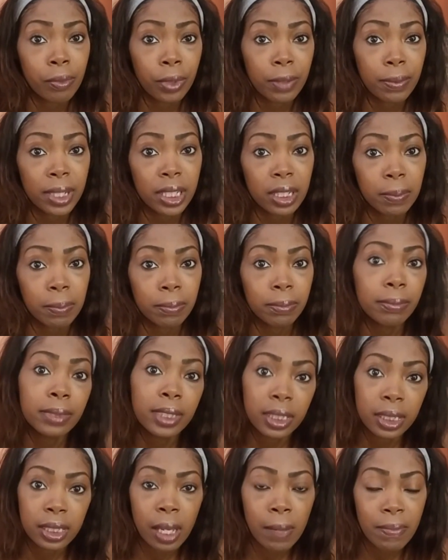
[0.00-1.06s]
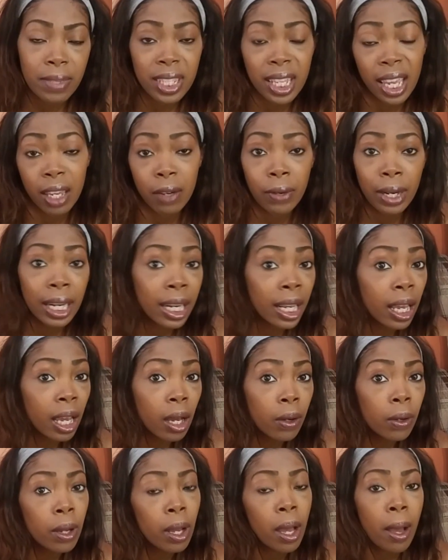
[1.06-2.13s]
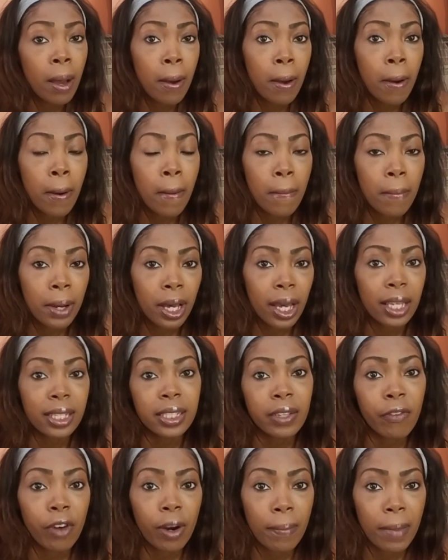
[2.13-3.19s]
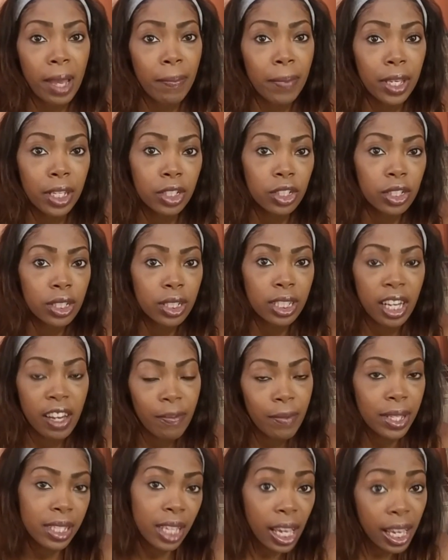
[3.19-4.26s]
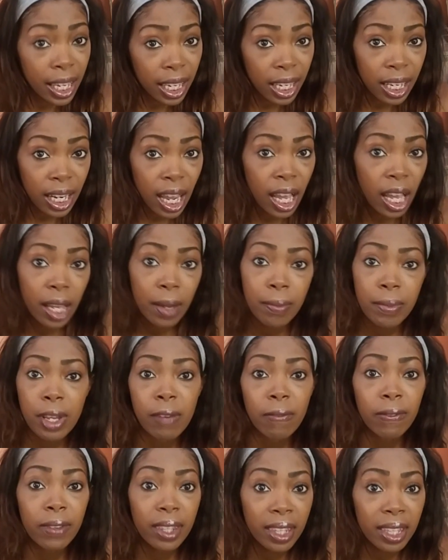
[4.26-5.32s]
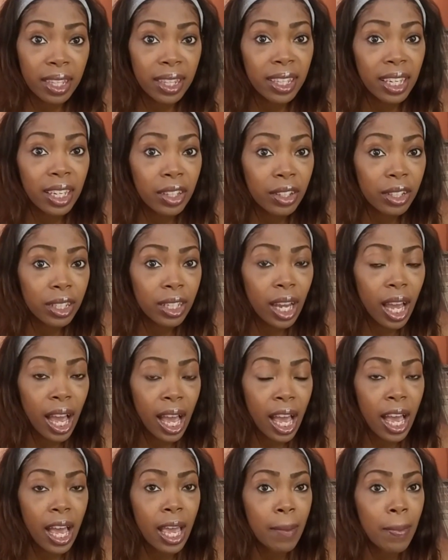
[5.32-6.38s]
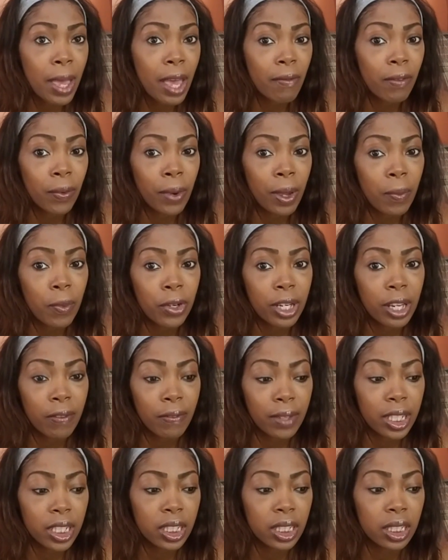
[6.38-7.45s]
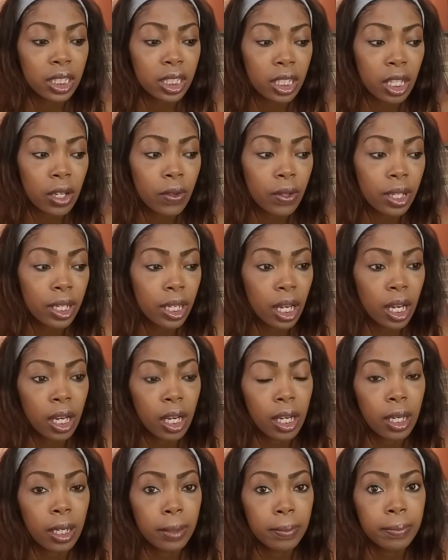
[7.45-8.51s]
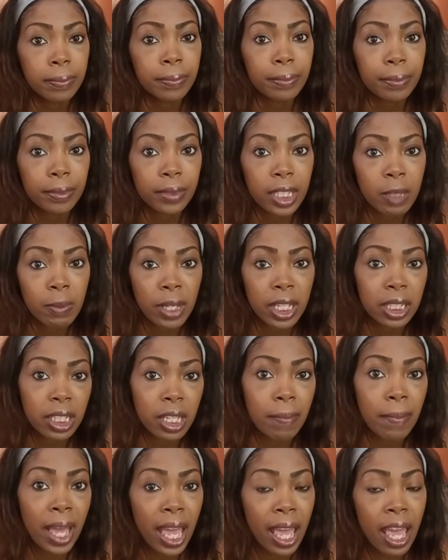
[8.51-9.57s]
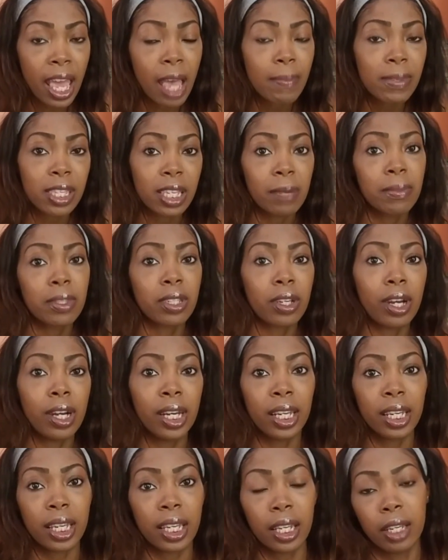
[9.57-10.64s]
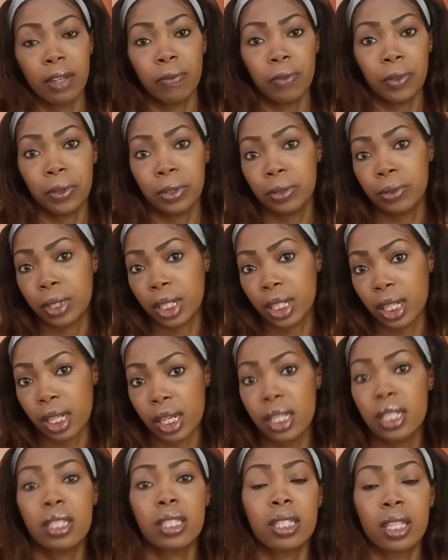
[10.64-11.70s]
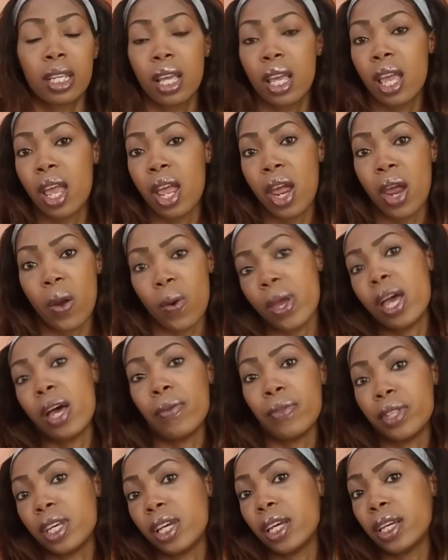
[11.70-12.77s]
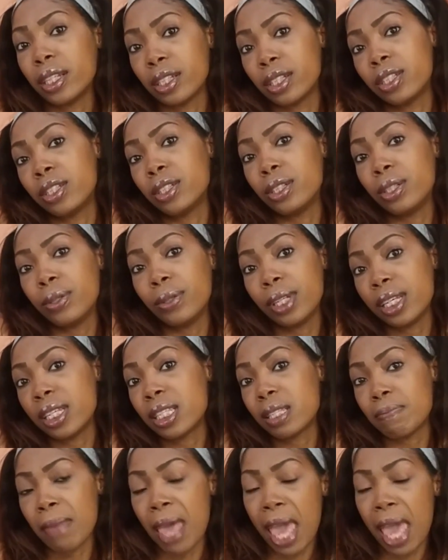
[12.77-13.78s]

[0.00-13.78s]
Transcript: pretty much I'm staying right now. But from my pictures that I've been taking, I'm definitely leaner. I'm having way more definition showing, especially in my abs, and I'm starting to get a few little cuts around the gluteus